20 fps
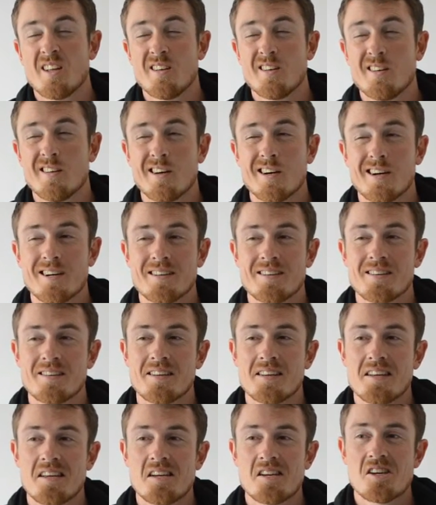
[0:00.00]
not
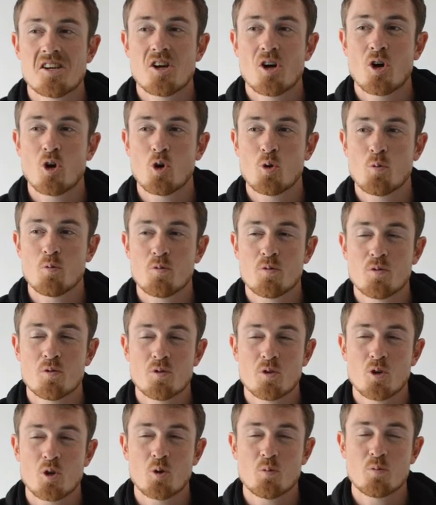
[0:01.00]

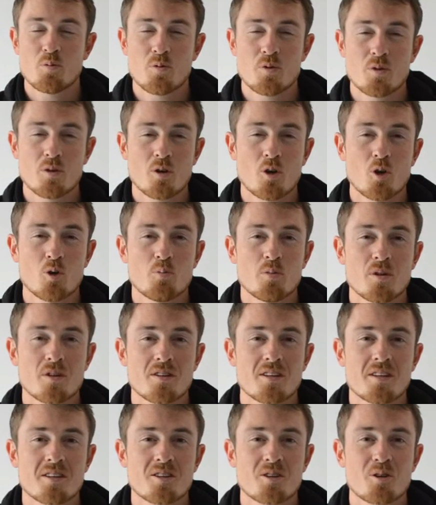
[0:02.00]
hoping
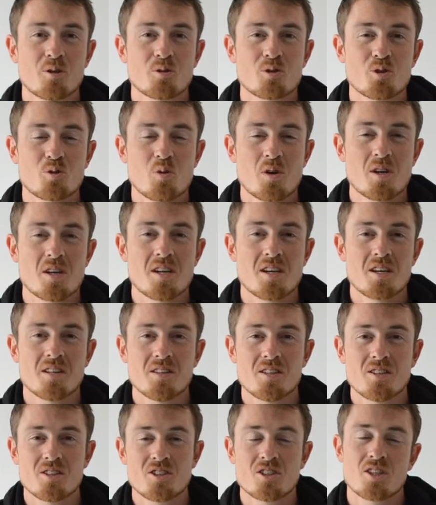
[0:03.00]
that it goes away and
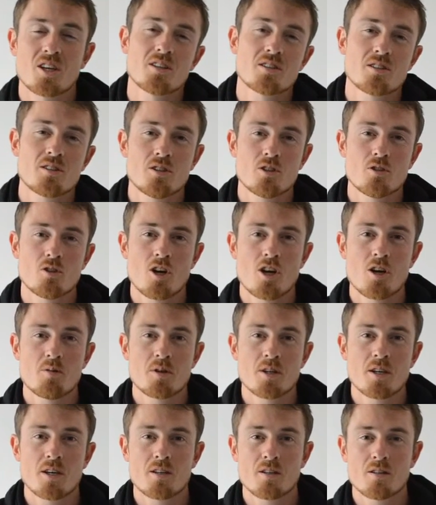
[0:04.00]
then chancing your arm
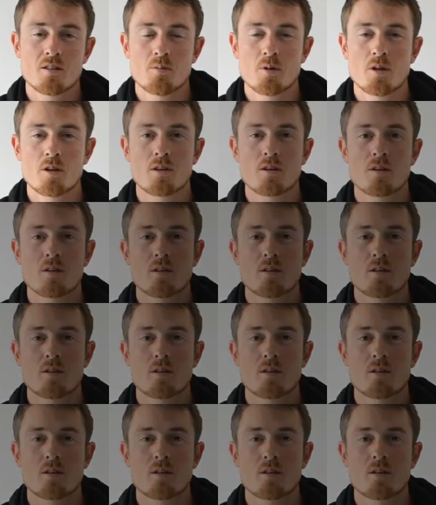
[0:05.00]
again on the bike.